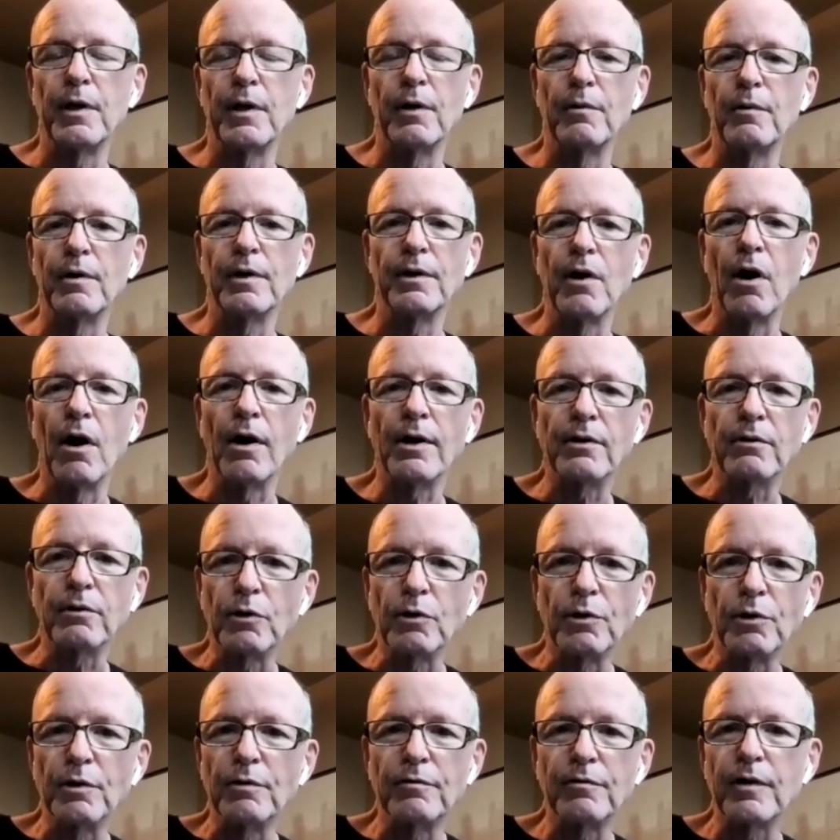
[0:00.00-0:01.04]
a
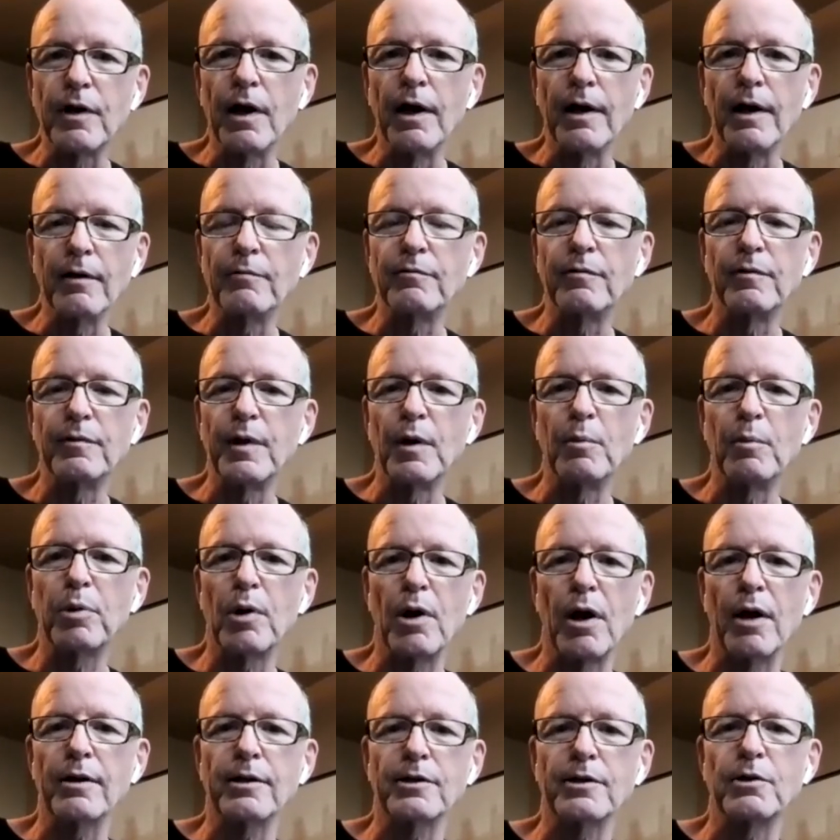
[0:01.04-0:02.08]
non-dilutive kind of
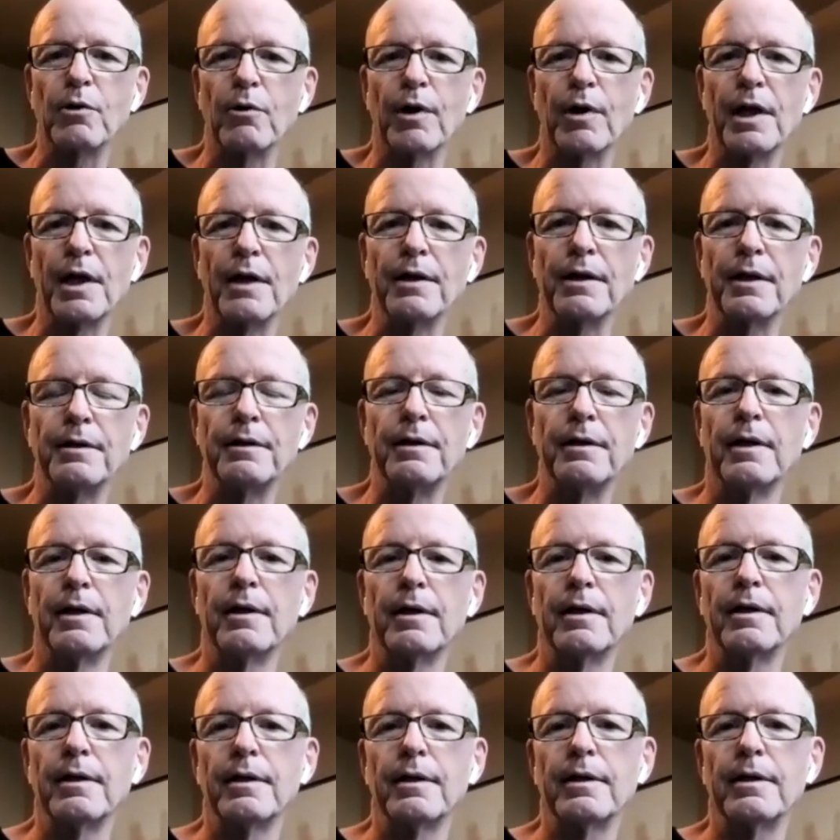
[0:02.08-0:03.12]
product-oriented
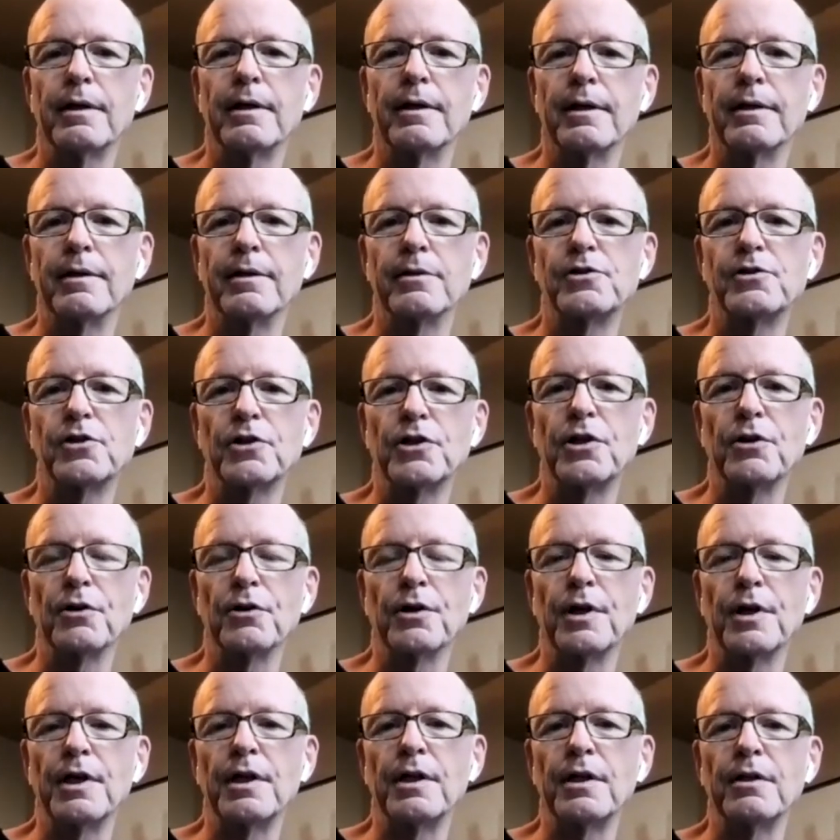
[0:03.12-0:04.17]

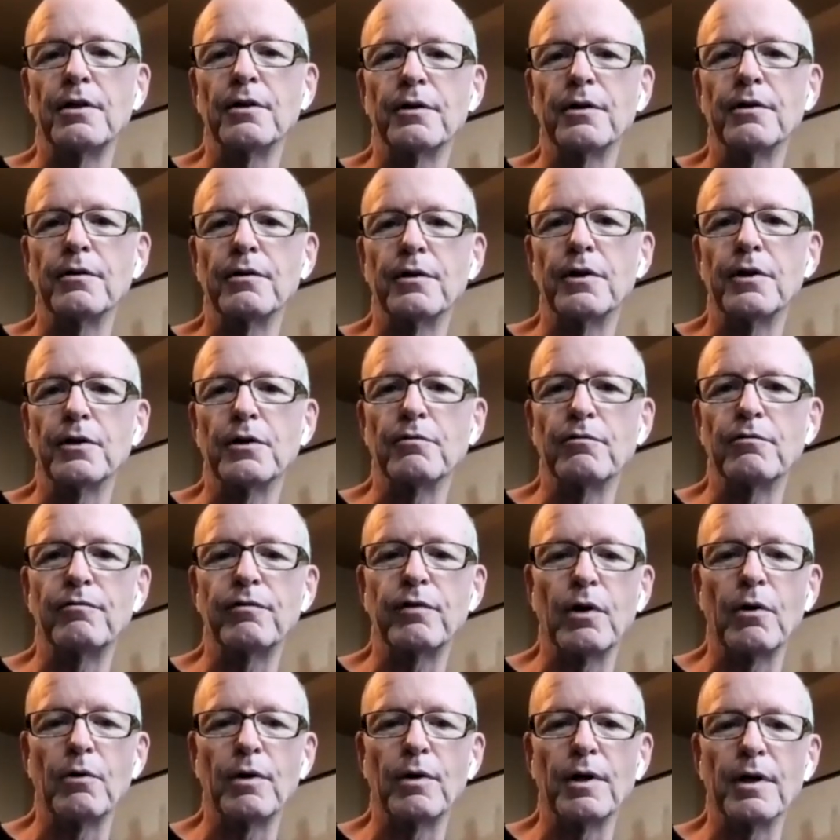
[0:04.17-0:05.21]
security. You can
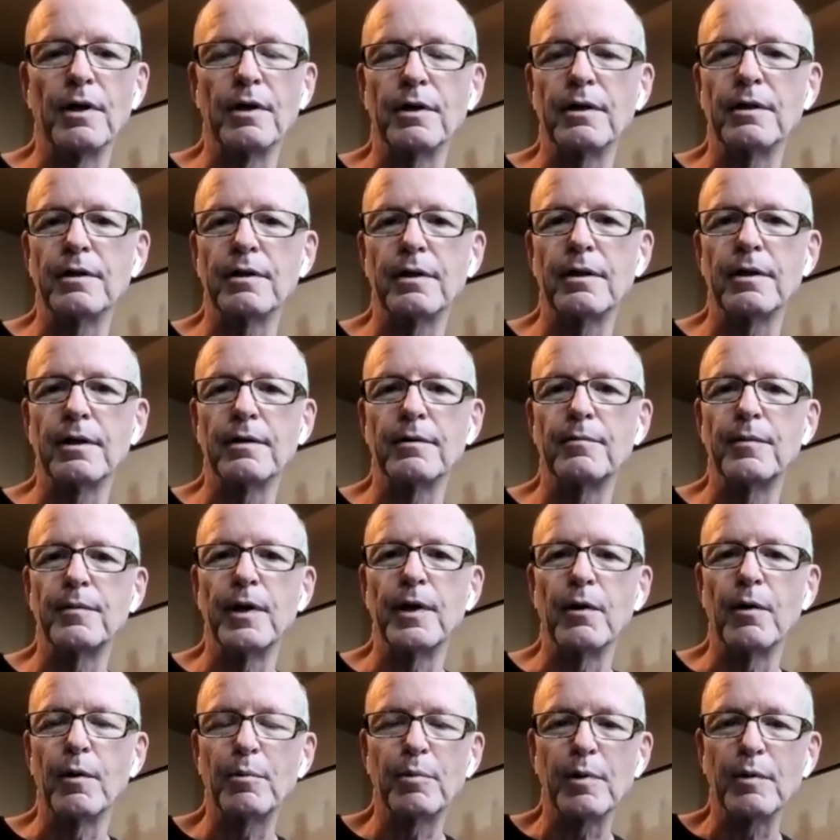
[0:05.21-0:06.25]
float a
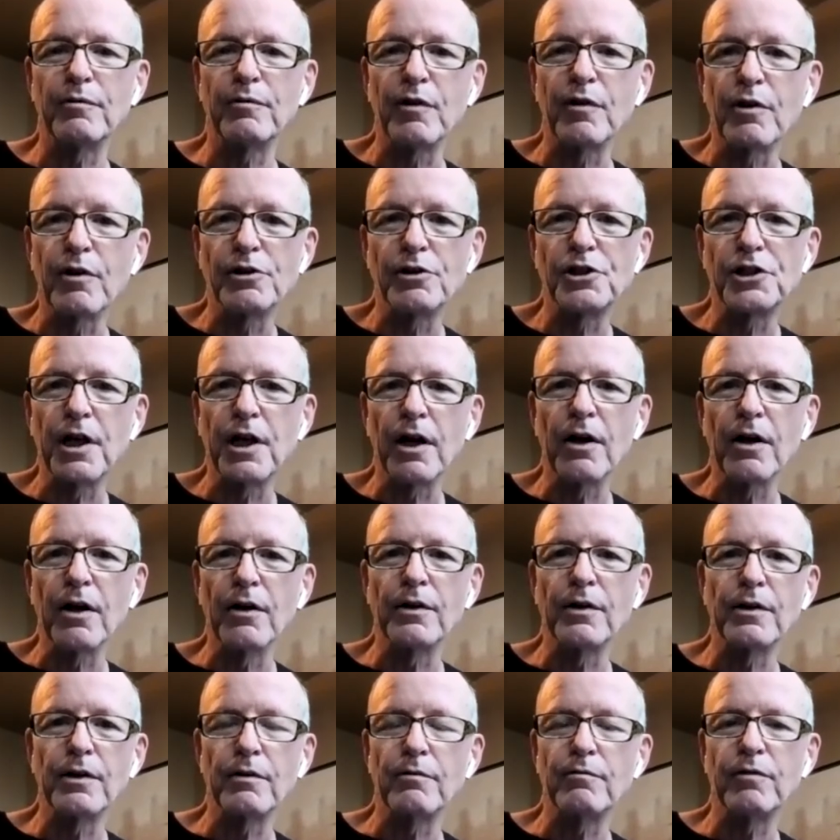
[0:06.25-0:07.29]
preferred
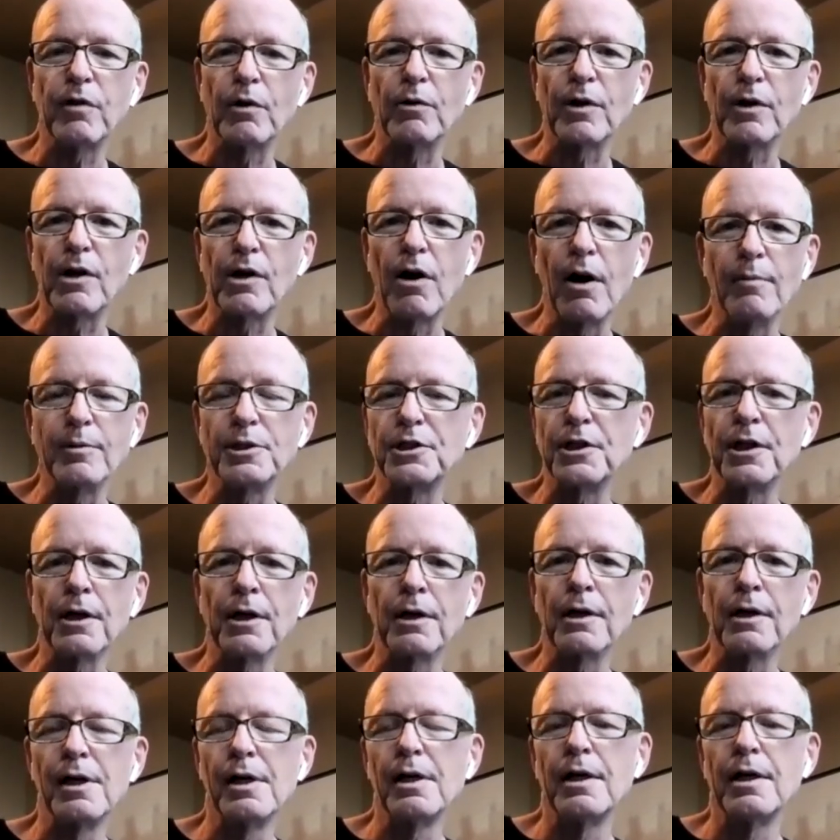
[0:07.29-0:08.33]
share. You can float a common
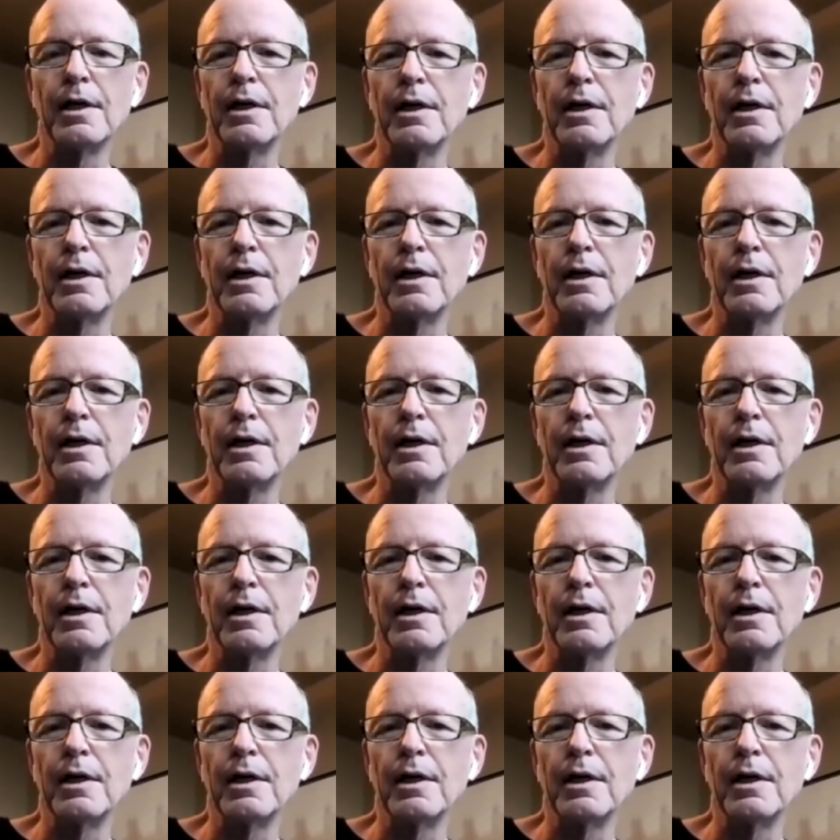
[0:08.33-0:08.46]
share.